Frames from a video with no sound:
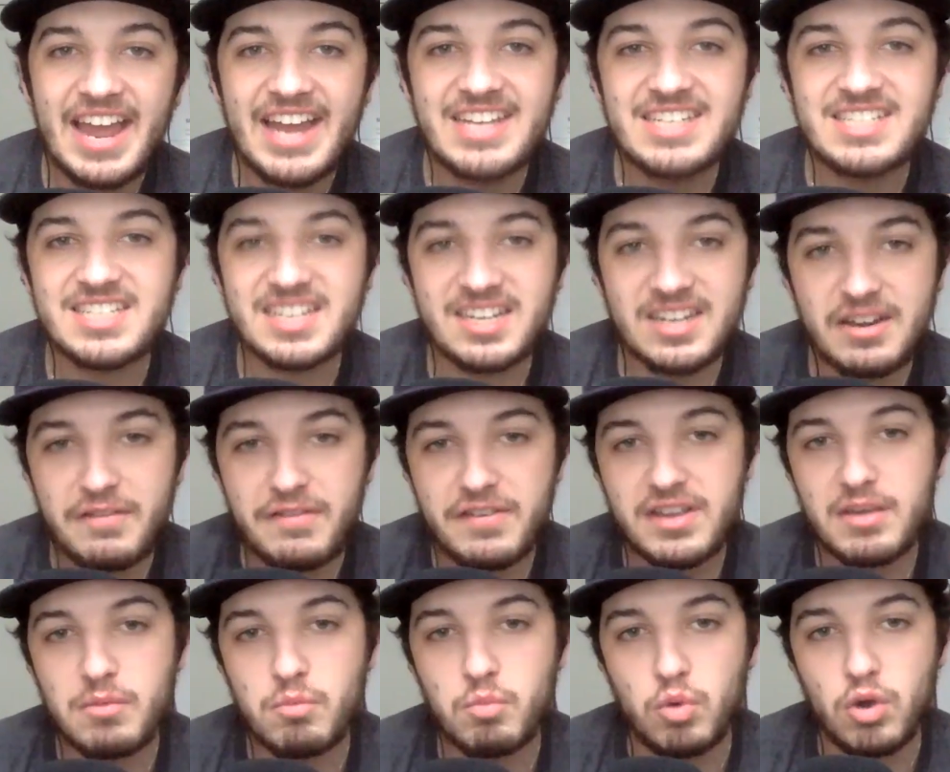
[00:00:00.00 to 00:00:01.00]
a
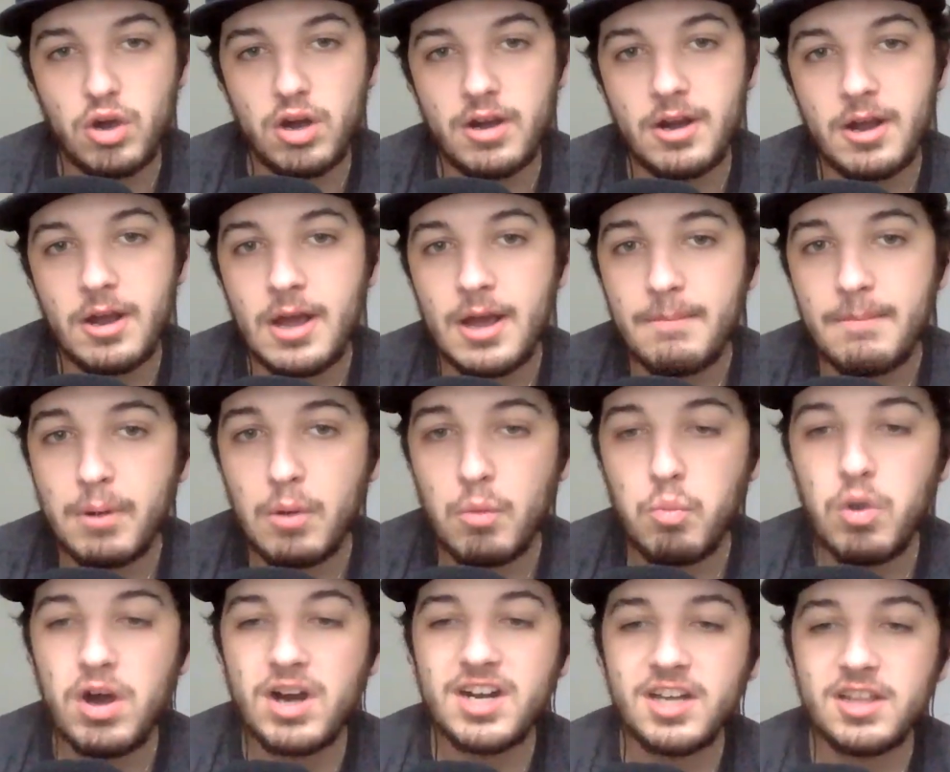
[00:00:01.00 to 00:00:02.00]
significant one. But
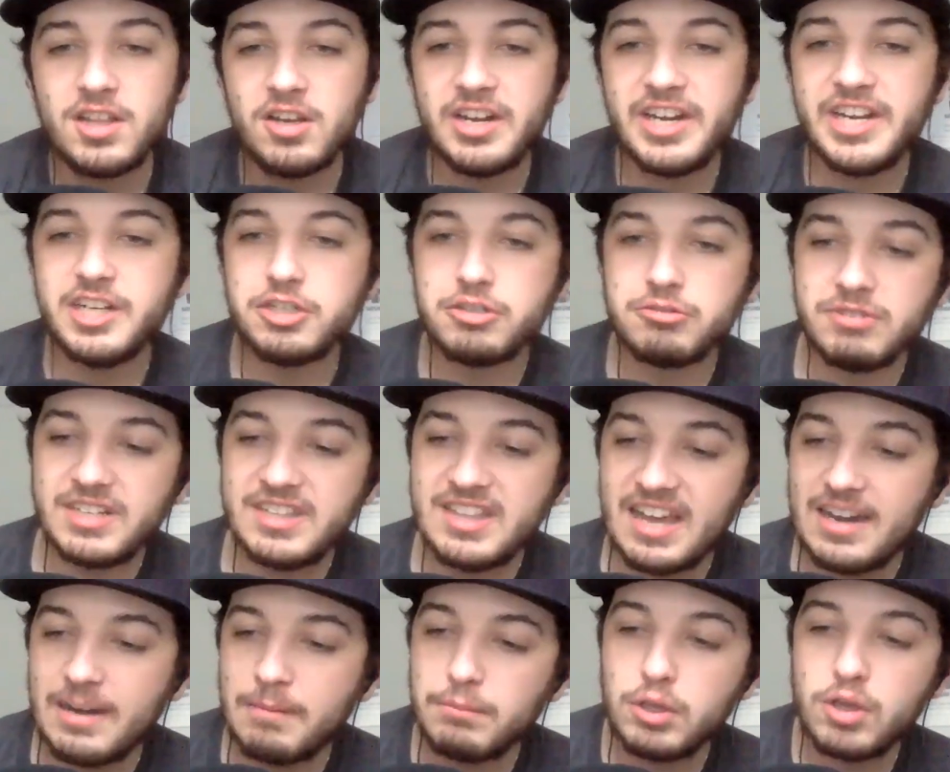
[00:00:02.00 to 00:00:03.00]
one other injury
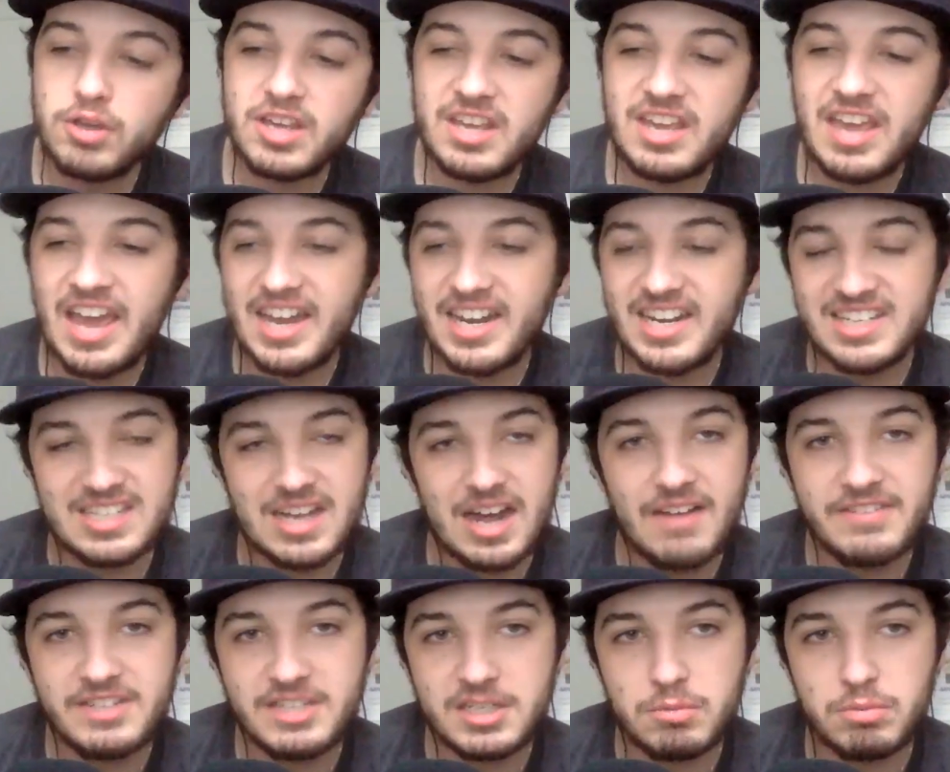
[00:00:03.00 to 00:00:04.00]
that I'm looking at is
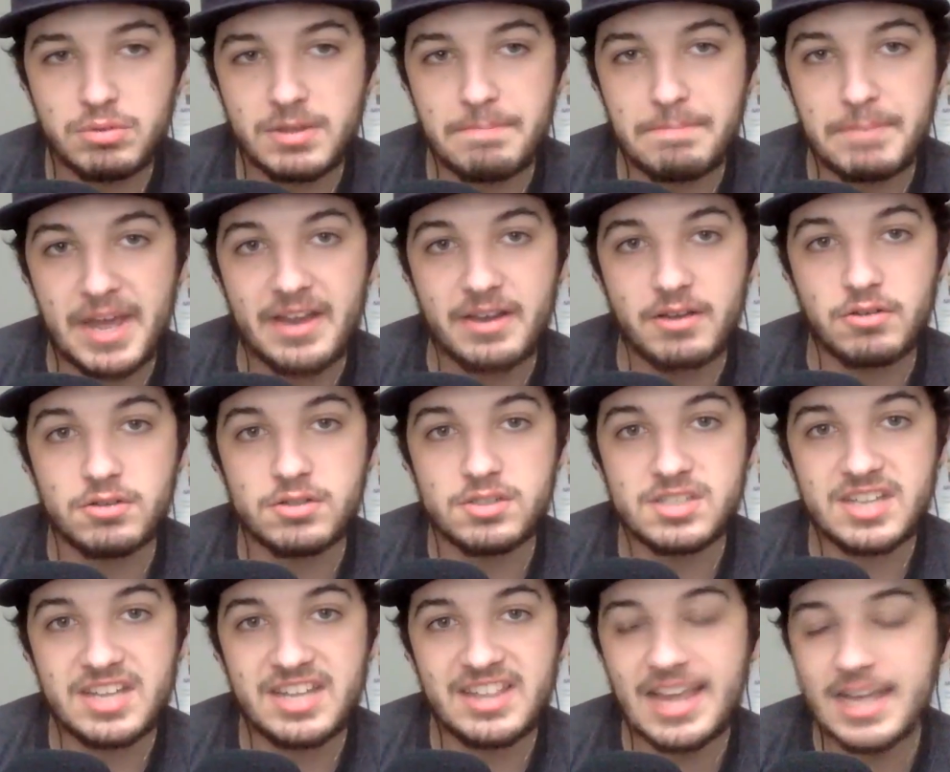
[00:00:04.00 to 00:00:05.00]
obviously with the
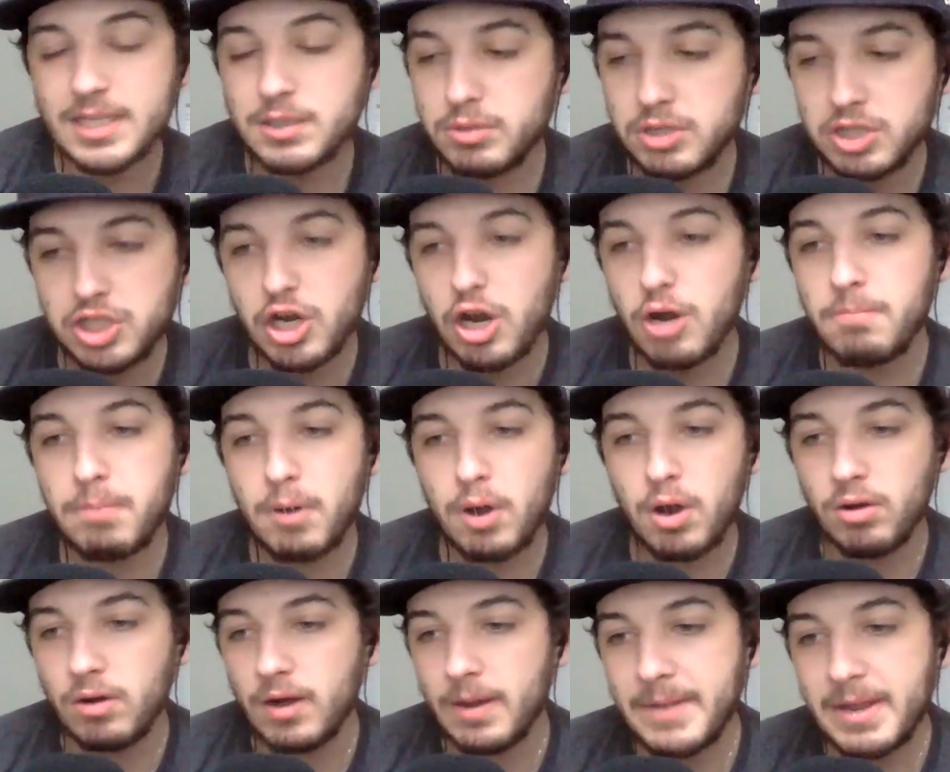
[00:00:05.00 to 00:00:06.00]
Bengals, and that's with Joe
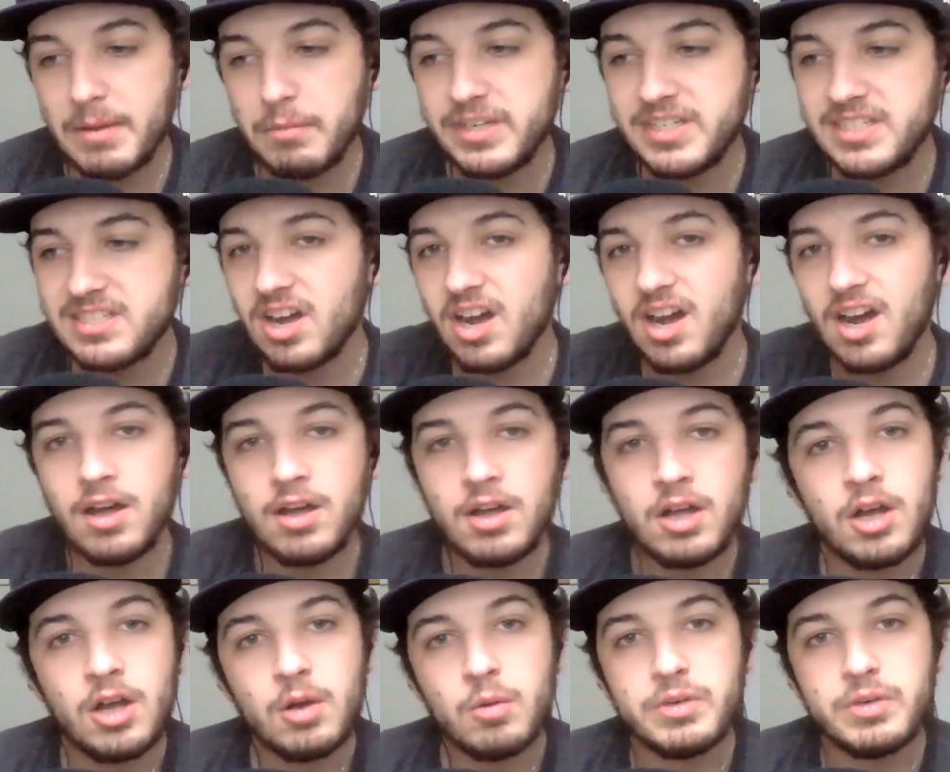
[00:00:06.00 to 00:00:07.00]
Burrow. I mean, we saw
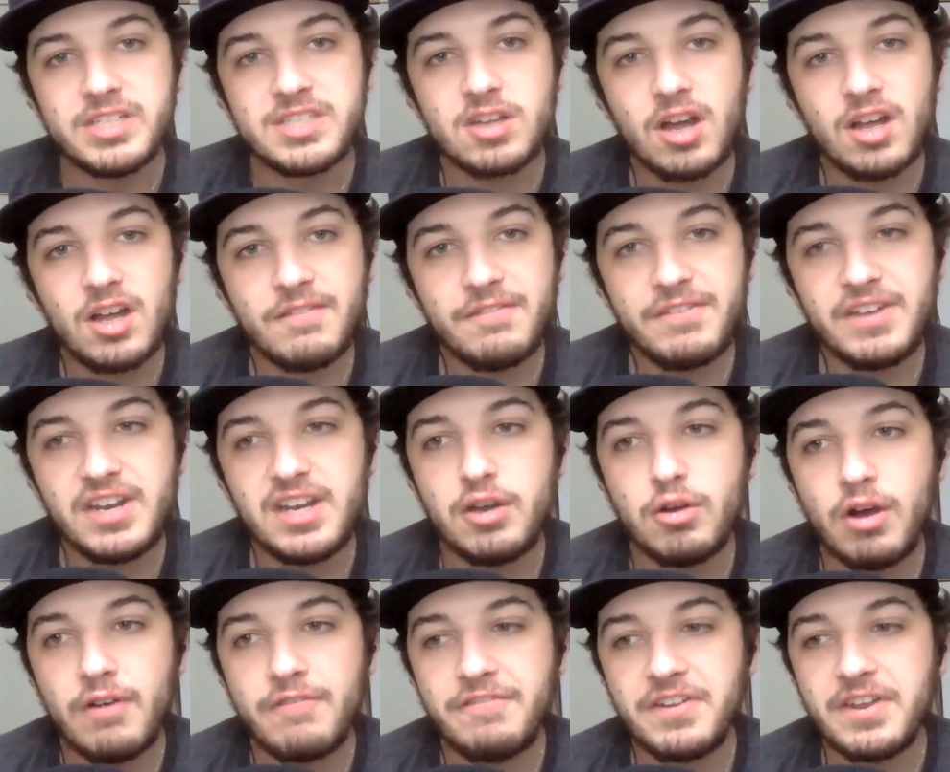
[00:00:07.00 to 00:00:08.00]
we saw the
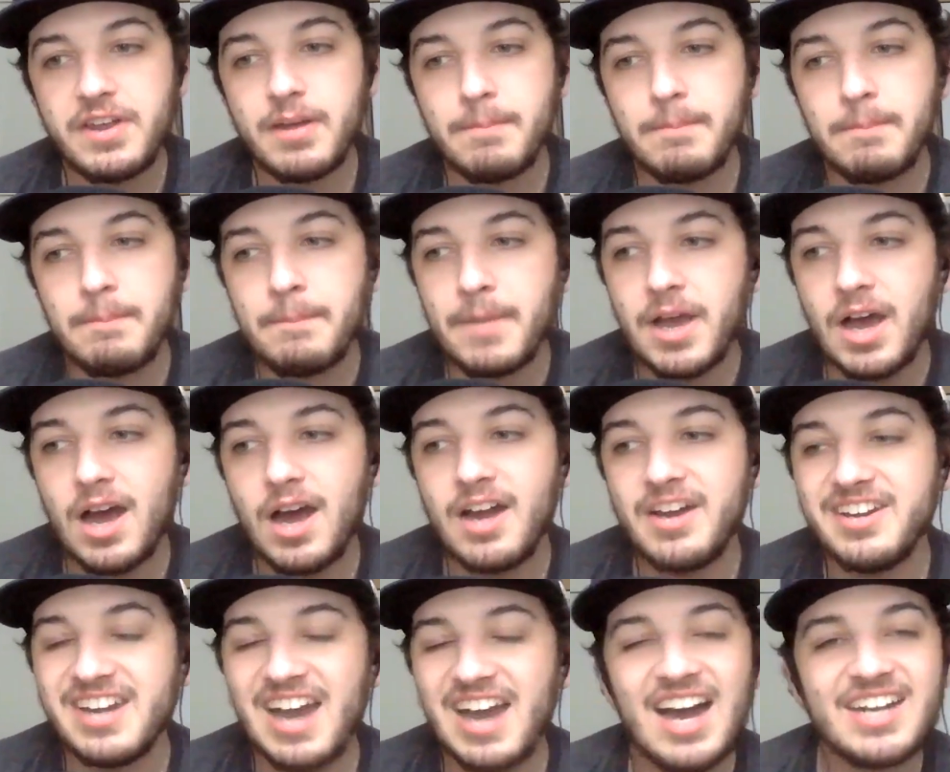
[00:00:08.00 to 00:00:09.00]
video of him
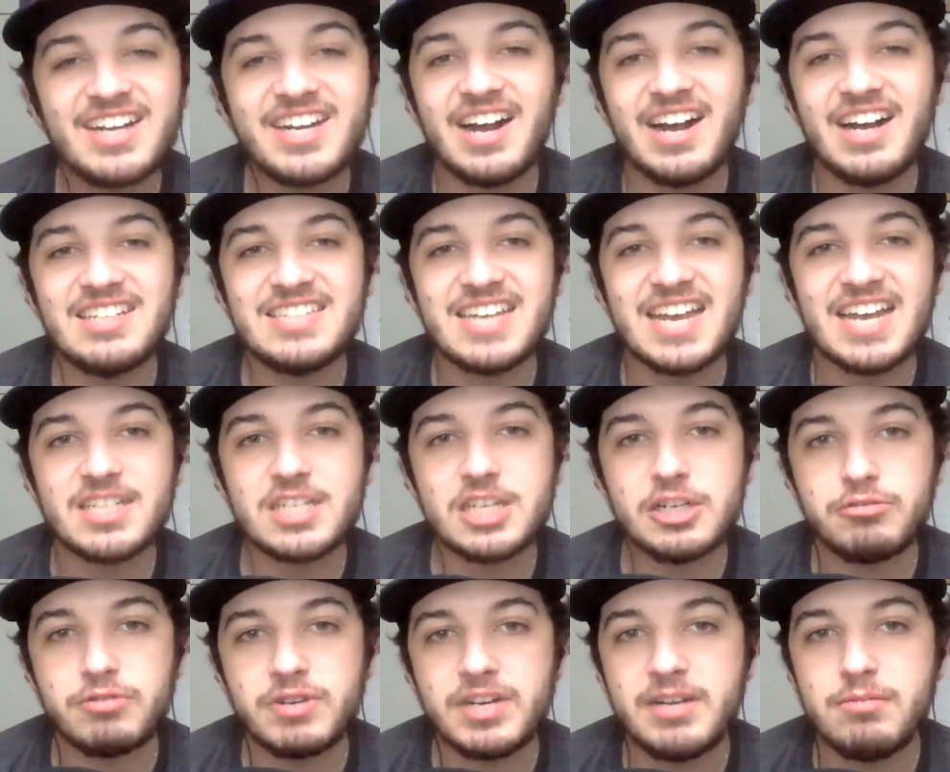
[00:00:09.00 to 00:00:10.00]
uh, non-contact
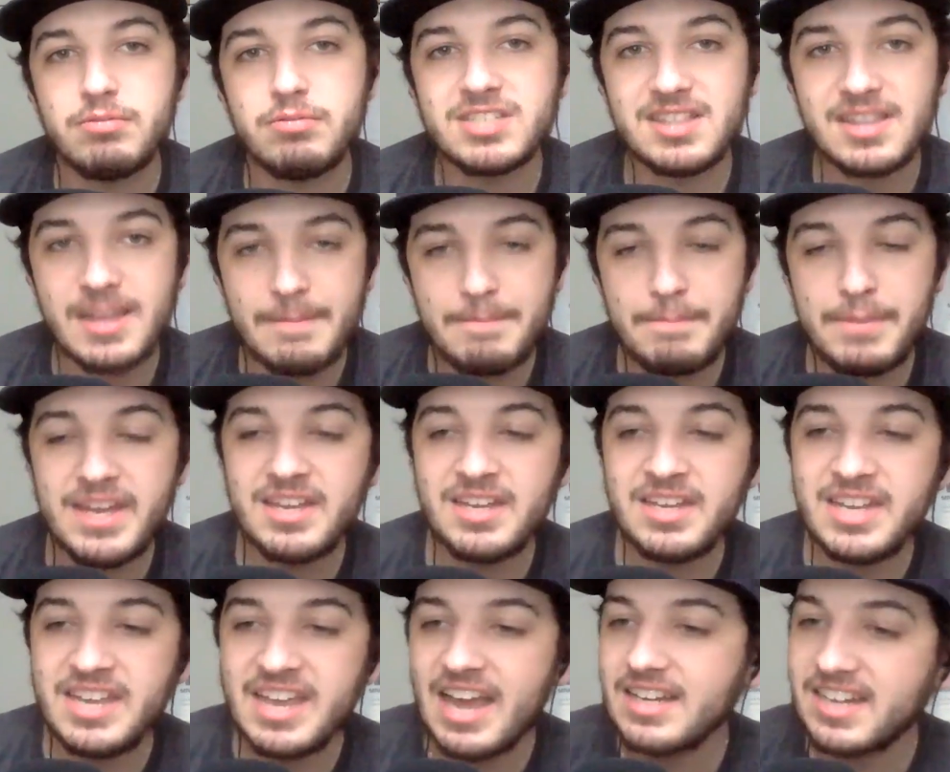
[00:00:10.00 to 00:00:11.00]
injury. He was
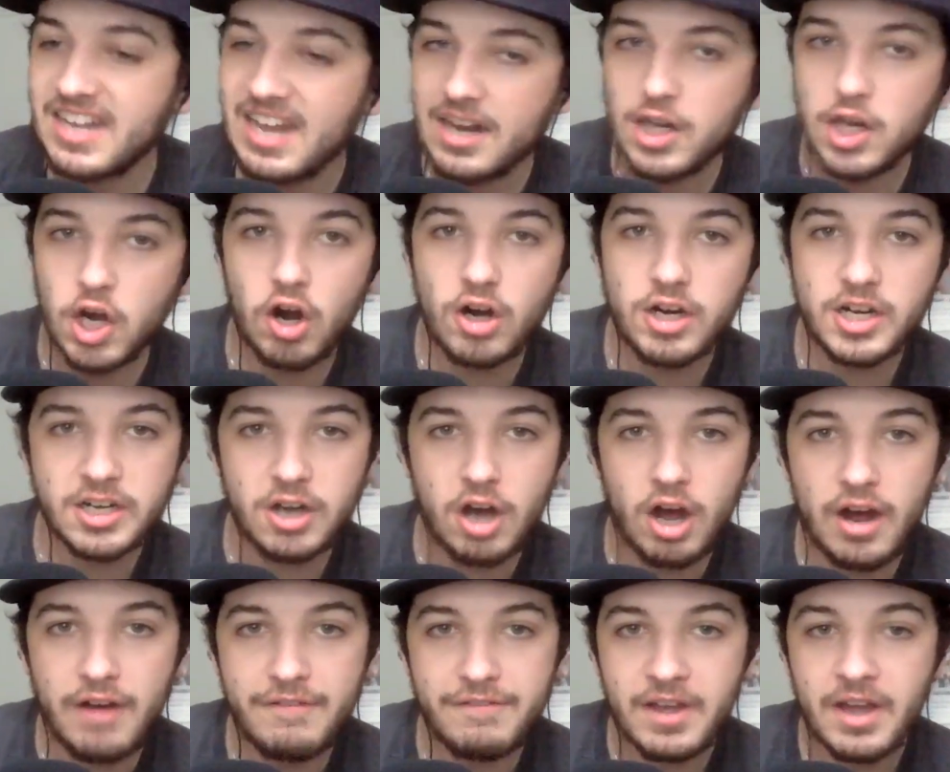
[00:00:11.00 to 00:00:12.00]
limping. He had to get carted
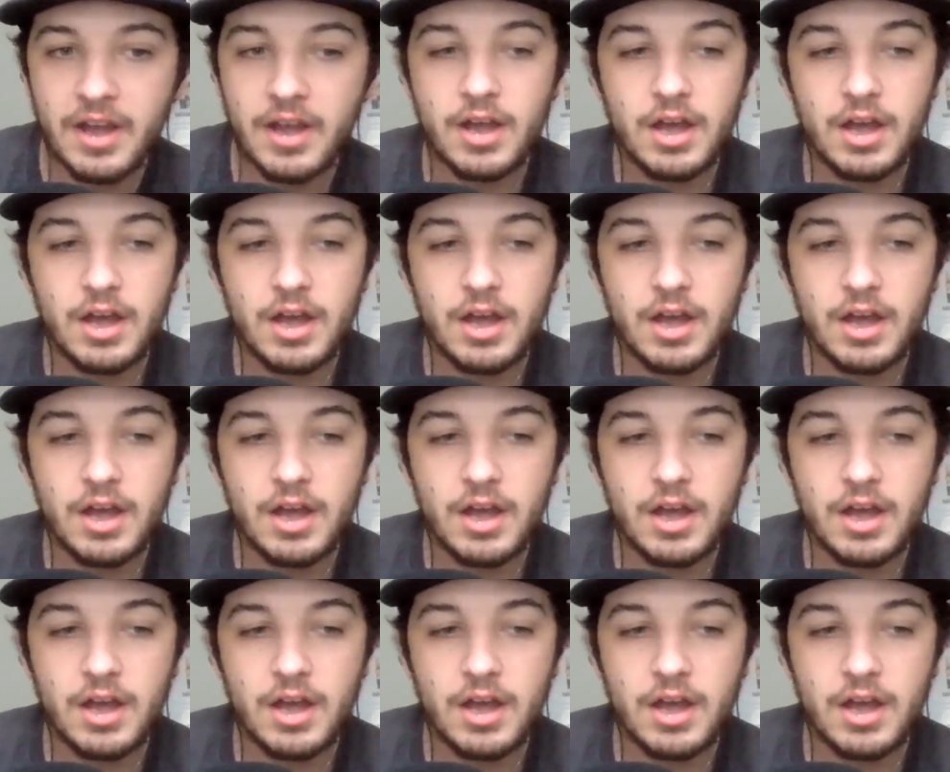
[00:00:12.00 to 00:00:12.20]
off.